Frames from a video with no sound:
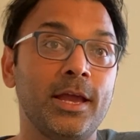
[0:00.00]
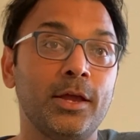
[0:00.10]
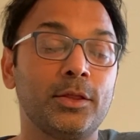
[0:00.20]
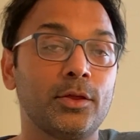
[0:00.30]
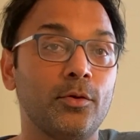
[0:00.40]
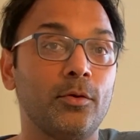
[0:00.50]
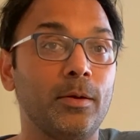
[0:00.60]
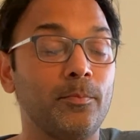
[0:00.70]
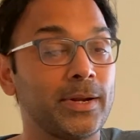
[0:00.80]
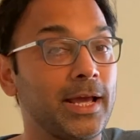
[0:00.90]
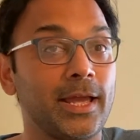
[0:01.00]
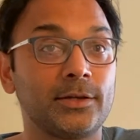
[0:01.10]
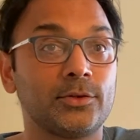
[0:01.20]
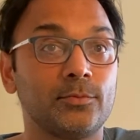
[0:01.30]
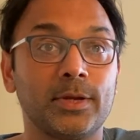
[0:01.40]
So, but I
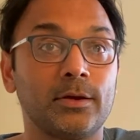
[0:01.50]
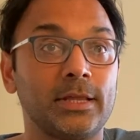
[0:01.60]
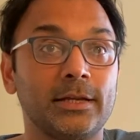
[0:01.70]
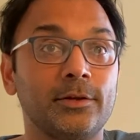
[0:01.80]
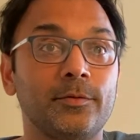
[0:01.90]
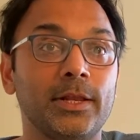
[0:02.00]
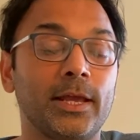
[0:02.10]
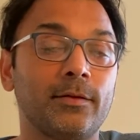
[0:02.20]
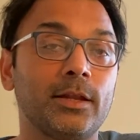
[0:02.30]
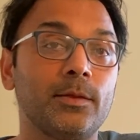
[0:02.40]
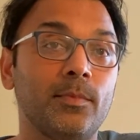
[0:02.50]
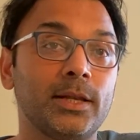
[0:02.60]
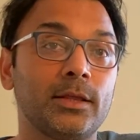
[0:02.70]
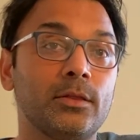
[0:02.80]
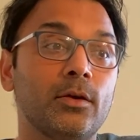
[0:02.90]
had to because I didn't really have any
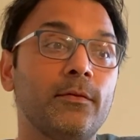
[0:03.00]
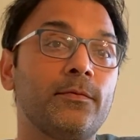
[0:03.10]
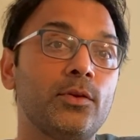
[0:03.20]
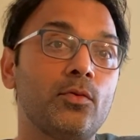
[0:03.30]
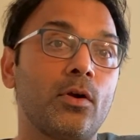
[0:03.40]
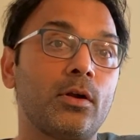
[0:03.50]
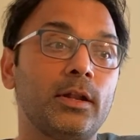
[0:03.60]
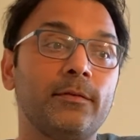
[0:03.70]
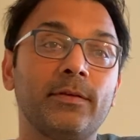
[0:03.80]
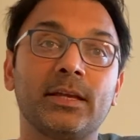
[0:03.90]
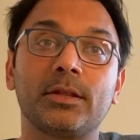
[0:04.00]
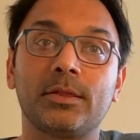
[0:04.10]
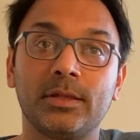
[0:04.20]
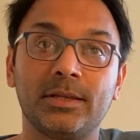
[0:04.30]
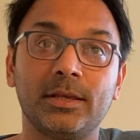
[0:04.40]
money. So if you are living in a
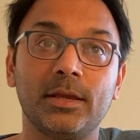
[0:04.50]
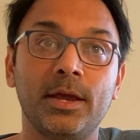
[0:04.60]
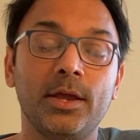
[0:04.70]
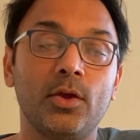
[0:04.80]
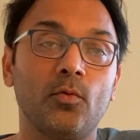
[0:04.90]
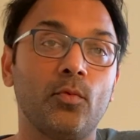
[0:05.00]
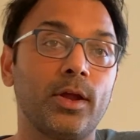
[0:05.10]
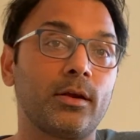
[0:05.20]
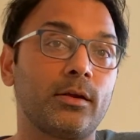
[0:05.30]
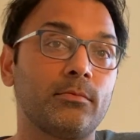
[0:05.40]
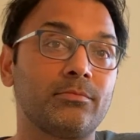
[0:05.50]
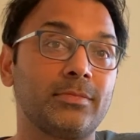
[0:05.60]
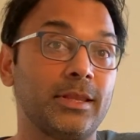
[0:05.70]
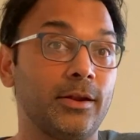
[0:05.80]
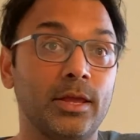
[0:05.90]
city where
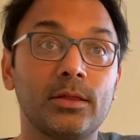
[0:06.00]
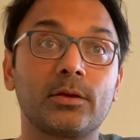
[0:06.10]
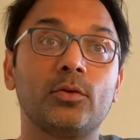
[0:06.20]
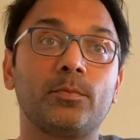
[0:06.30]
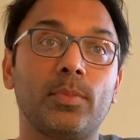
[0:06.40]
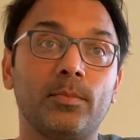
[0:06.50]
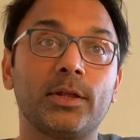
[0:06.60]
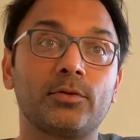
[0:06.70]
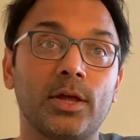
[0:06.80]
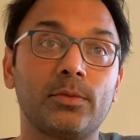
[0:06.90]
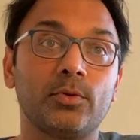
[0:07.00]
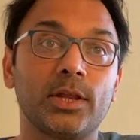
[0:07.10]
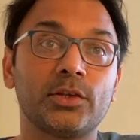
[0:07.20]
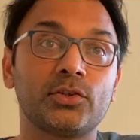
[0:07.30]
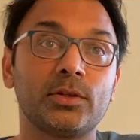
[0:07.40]
there is a good public
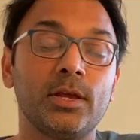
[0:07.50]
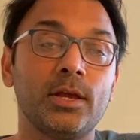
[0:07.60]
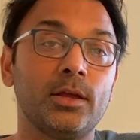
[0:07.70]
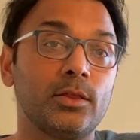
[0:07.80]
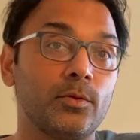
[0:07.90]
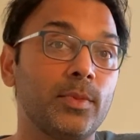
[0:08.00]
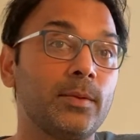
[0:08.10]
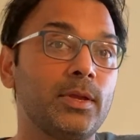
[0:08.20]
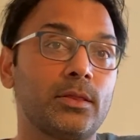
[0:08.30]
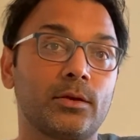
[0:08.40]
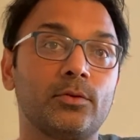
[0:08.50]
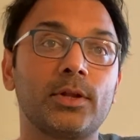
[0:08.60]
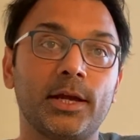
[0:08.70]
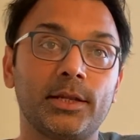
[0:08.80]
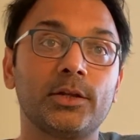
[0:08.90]
transportation, so maybe it's a good
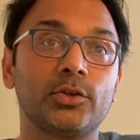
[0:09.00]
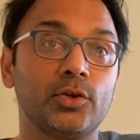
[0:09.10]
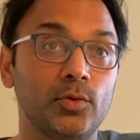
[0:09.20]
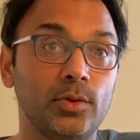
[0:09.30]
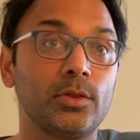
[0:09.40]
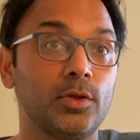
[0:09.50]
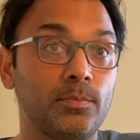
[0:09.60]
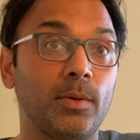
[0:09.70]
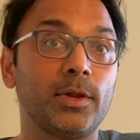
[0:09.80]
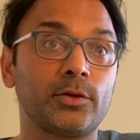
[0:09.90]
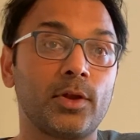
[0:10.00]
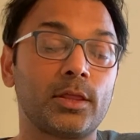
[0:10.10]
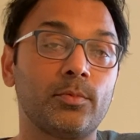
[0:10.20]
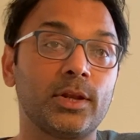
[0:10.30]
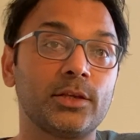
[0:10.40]
idea to use those public
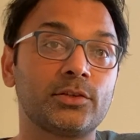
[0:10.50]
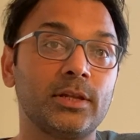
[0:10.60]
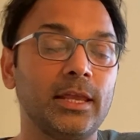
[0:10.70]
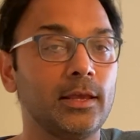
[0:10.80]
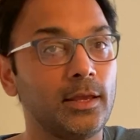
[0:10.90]
transportation.